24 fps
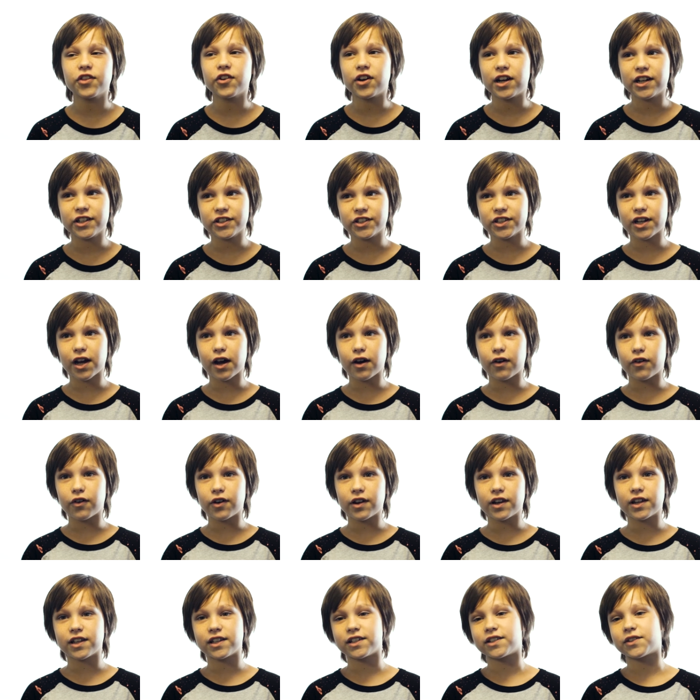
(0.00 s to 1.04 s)
the thrash
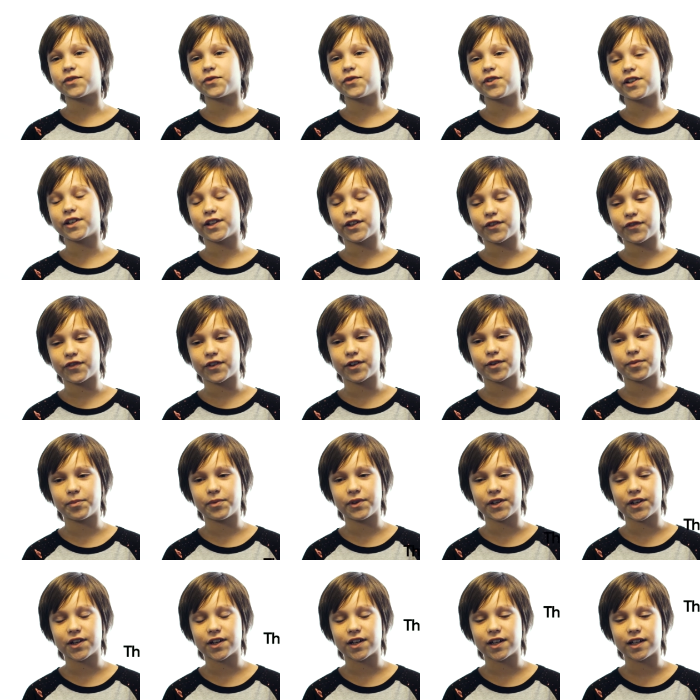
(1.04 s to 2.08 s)
out is really fun
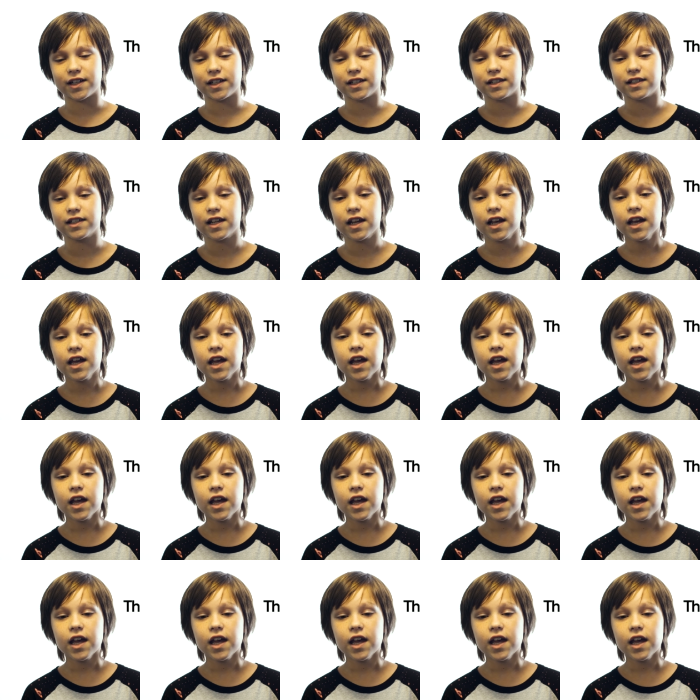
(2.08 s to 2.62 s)
because